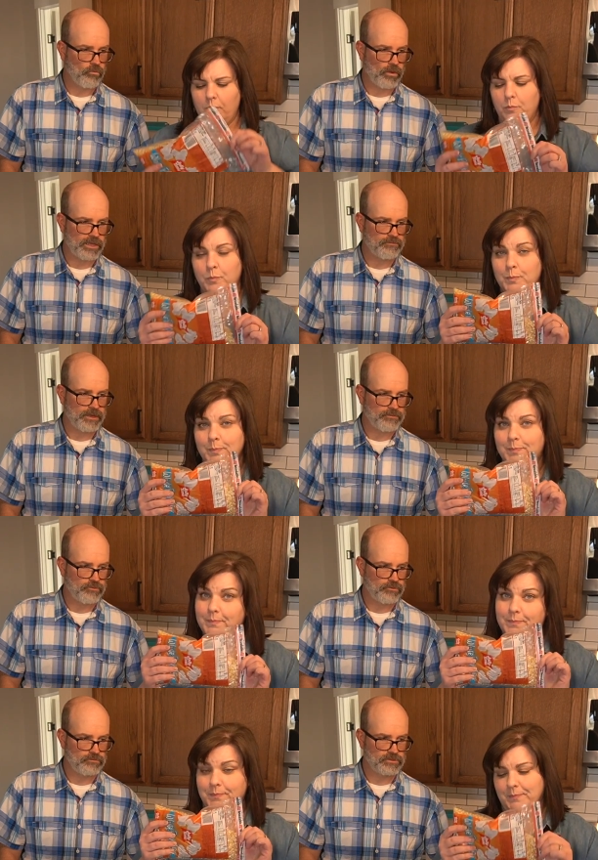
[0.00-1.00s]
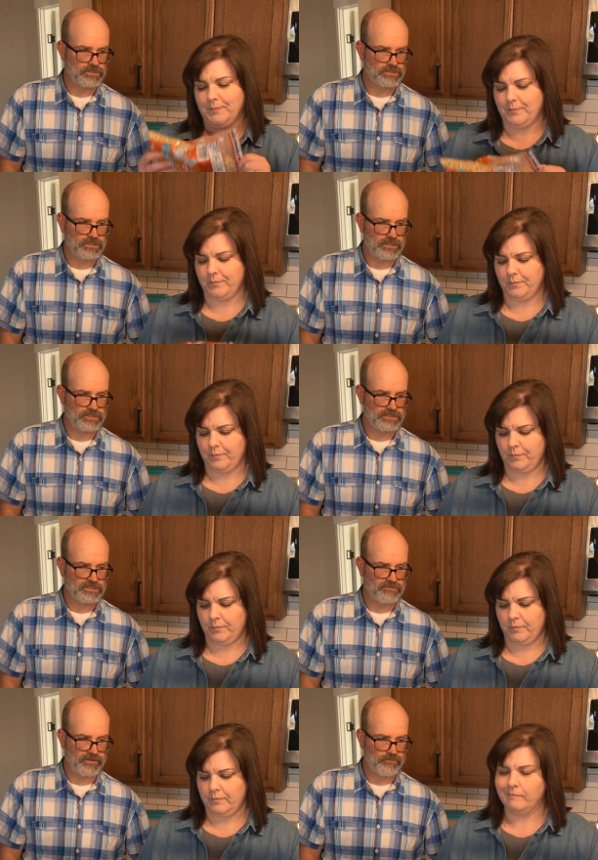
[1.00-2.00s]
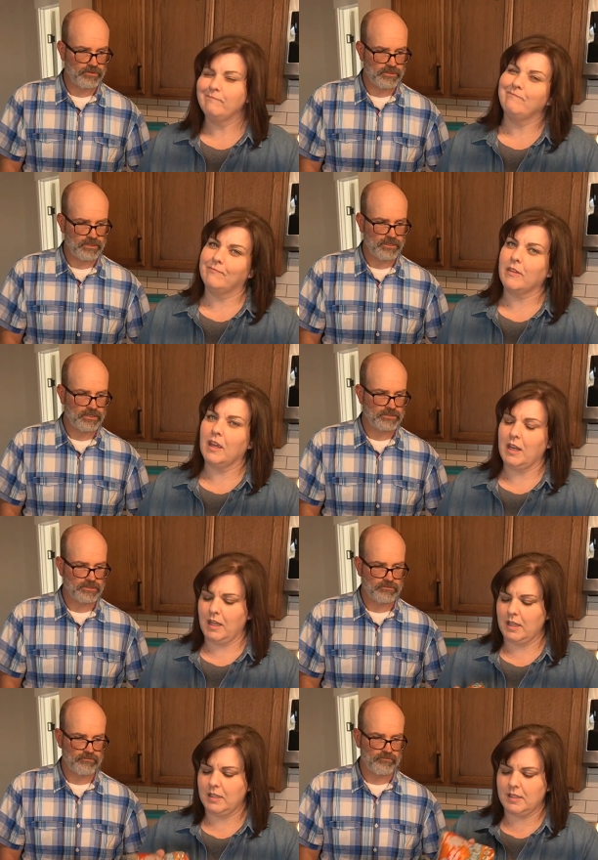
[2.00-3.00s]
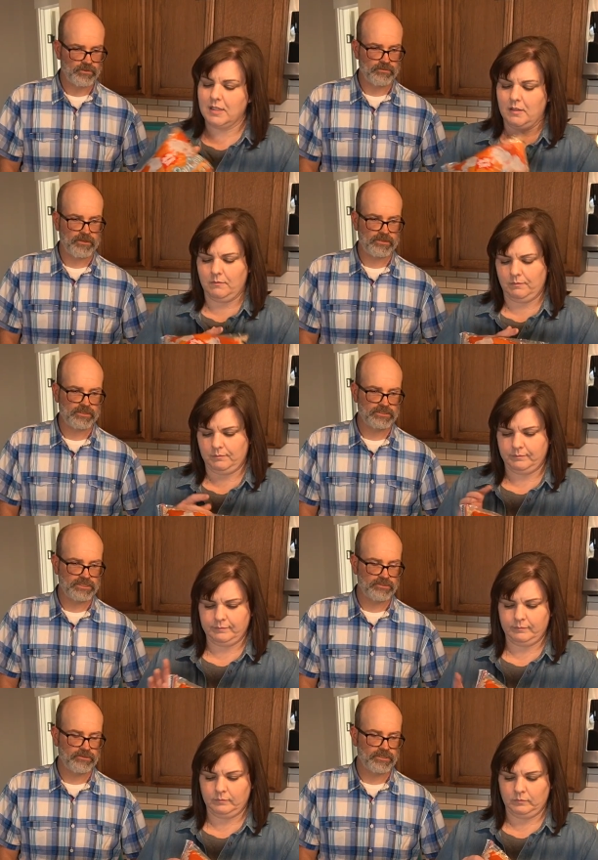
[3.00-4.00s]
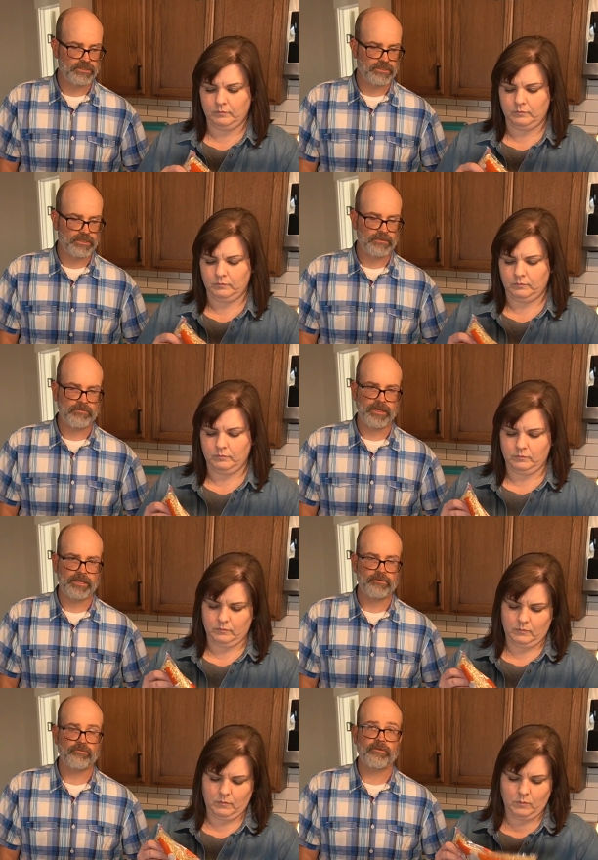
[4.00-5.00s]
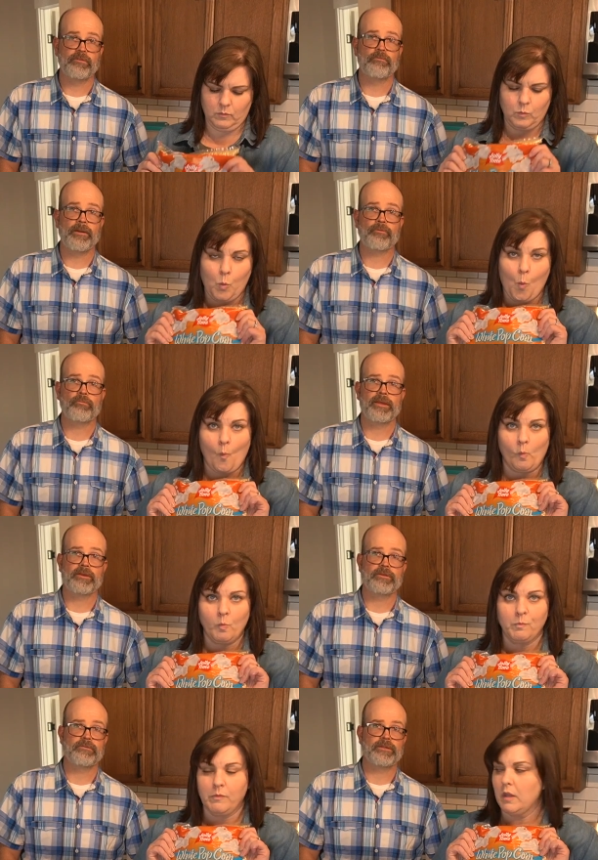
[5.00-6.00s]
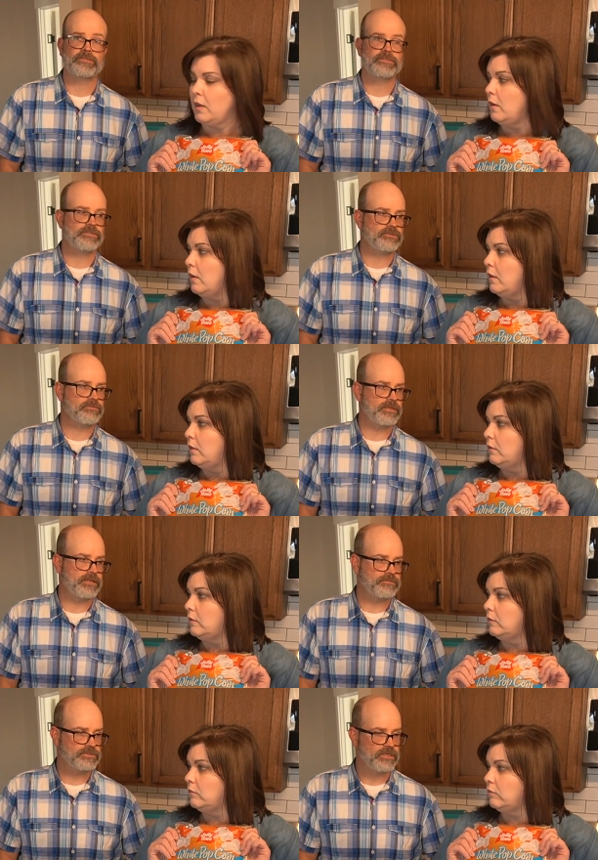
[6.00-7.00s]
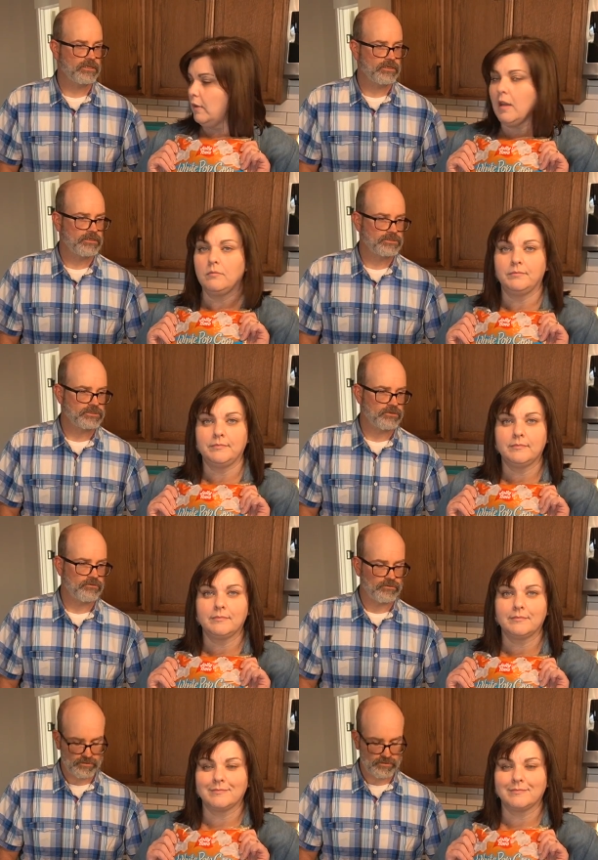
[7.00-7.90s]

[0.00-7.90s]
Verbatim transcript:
Speaker 1: white popcorn, which is Lindsay's favorite, and we can make these either in the pan or we have a little popcorn maker that we like to use sometimes. Yeah. So